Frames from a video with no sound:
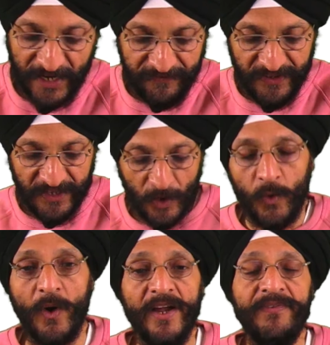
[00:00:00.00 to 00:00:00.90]
will
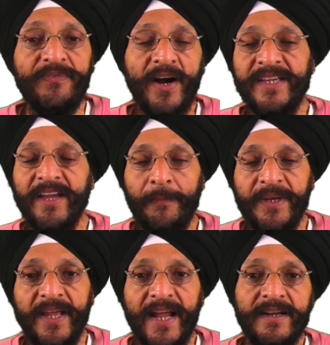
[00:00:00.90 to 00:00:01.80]
now, if I have been
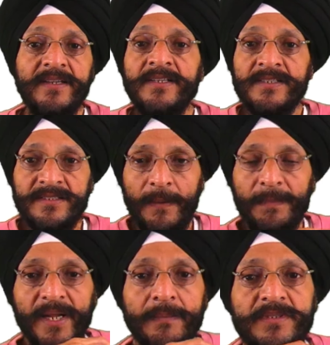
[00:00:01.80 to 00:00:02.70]
hacked,
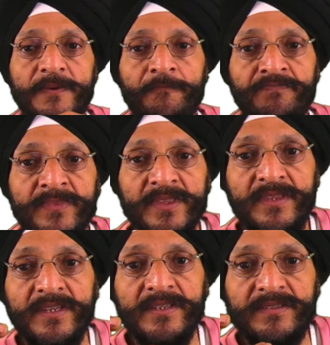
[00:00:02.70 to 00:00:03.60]
sometimes
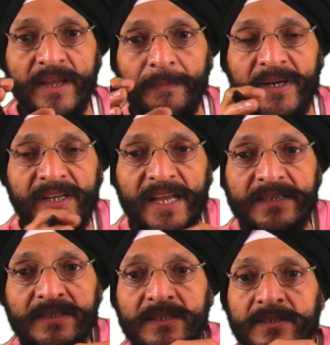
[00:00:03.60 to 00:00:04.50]
the cyber
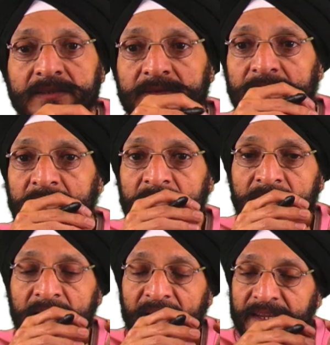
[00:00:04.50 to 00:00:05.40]
attack
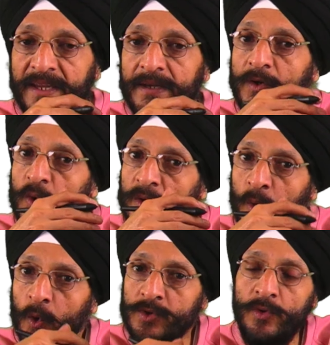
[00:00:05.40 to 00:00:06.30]
hacking
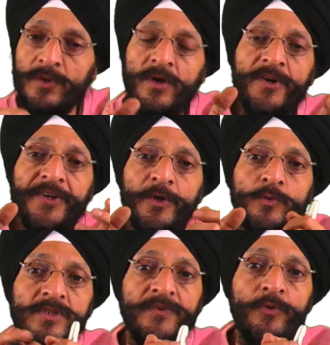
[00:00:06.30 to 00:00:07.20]
goes on
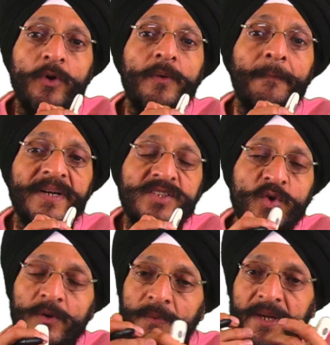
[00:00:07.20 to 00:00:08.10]
continuously for months
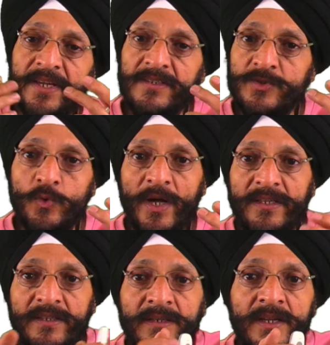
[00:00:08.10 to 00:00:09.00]
or years
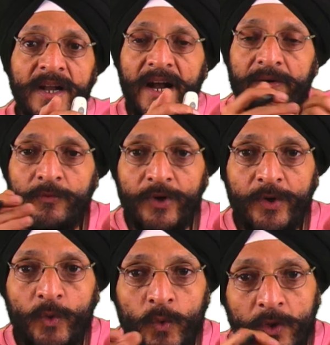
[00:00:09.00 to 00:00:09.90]
together, and we
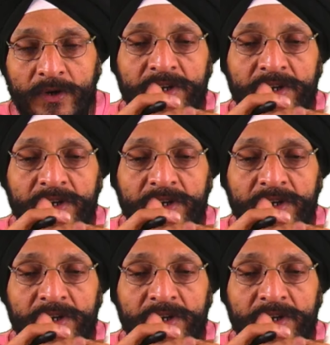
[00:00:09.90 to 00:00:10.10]
do not